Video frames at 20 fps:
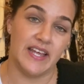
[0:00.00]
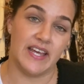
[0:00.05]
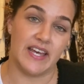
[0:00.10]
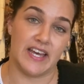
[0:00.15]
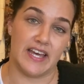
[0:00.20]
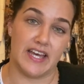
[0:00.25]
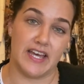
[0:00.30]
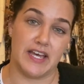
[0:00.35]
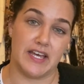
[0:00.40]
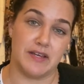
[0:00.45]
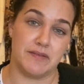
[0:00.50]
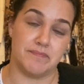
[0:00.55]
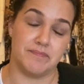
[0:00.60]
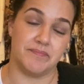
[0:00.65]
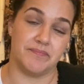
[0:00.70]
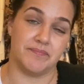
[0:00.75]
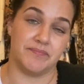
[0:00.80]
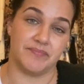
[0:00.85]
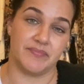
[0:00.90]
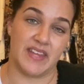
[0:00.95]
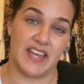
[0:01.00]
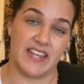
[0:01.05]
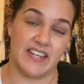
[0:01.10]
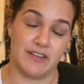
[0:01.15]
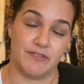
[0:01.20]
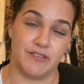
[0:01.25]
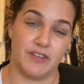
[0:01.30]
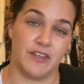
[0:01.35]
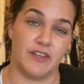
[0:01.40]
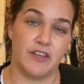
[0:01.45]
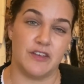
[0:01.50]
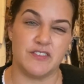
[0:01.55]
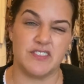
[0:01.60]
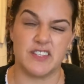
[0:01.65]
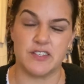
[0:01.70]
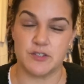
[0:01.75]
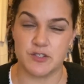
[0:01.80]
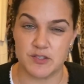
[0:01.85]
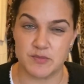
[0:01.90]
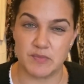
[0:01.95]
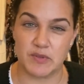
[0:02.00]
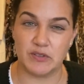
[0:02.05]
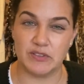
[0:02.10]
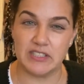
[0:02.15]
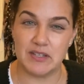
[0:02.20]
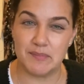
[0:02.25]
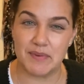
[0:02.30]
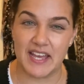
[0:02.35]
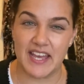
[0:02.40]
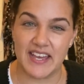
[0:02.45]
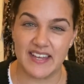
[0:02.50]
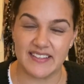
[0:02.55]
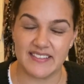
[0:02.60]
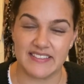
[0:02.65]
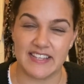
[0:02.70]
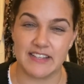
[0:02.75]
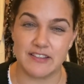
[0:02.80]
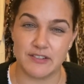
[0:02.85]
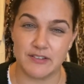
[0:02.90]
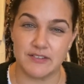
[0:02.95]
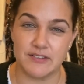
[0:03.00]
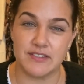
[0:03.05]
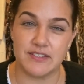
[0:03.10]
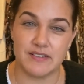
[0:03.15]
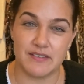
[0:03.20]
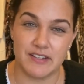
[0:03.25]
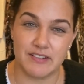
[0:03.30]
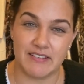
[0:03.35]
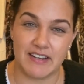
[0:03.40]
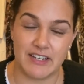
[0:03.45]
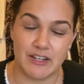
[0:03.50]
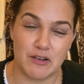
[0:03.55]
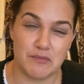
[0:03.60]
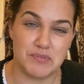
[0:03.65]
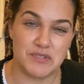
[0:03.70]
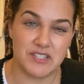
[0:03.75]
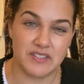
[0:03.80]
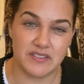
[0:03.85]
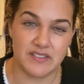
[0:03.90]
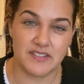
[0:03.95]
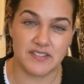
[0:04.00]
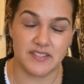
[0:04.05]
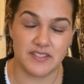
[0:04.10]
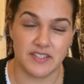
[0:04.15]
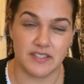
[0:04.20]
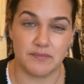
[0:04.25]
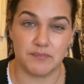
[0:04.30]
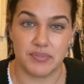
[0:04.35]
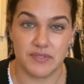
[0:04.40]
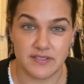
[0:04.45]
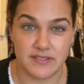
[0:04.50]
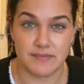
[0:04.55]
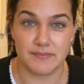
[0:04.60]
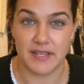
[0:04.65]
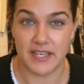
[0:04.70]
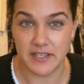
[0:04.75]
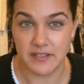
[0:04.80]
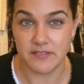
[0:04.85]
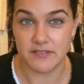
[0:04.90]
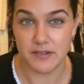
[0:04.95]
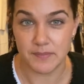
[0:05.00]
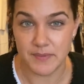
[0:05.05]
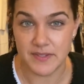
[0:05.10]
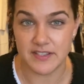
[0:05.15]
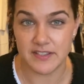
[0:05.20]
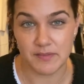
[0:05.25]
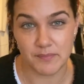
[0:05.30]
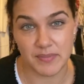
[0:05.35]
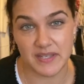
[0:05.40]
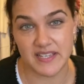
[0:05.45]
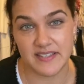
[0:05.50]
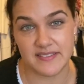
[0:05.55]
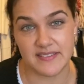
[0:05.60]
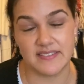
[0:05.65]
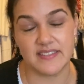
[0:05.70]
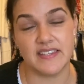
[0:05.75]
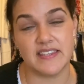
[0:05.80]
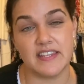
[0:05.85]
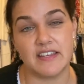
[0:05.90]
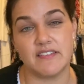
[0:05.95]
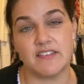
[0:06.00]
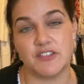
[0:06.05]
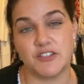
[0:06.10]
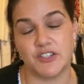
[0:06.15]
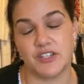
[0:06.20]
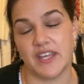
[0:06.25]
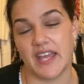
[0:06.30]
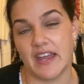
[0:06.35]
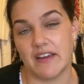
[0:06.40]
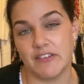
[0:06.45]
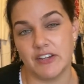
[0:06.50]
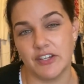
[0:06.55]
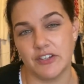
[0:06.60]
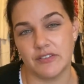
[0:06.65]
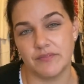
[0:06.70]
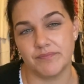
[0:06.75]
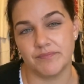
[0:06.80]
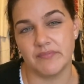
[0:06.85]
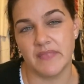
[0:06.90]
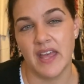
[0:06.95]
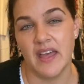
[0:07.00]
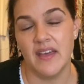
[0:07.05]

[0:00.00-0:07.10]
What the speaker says: And if you're using smaller bags, that's also a great option because you can put some extra bits and pieces in there as you carry on.